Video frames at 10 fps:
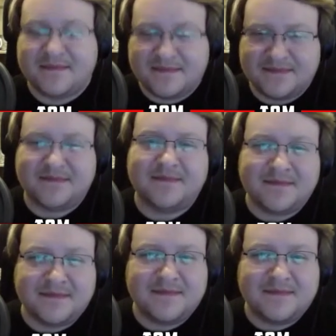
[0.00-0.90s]

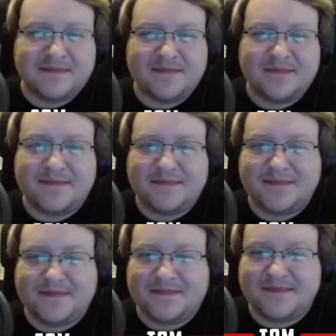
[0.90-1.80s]

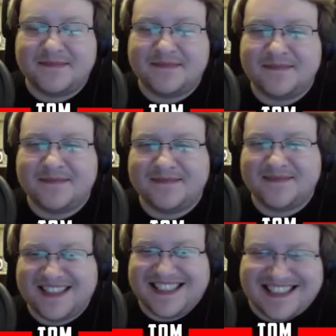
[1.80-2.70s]

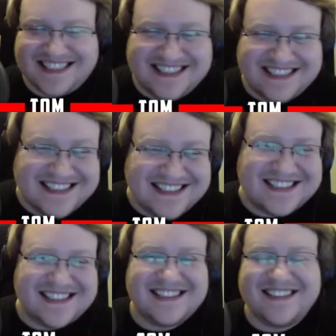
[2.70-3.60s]

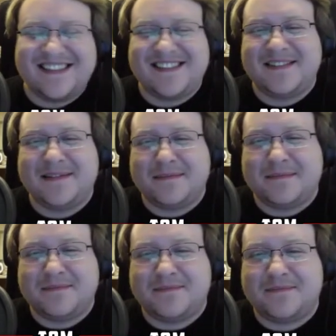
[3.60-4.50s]

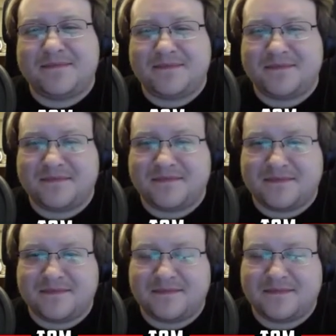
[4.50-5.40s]

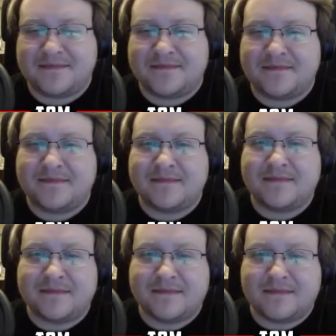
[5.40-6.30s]

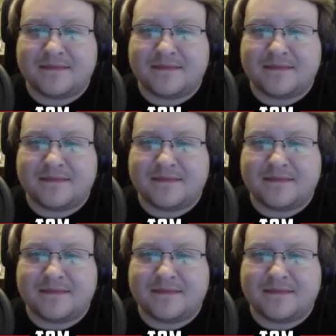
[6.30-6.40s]
(not speaking)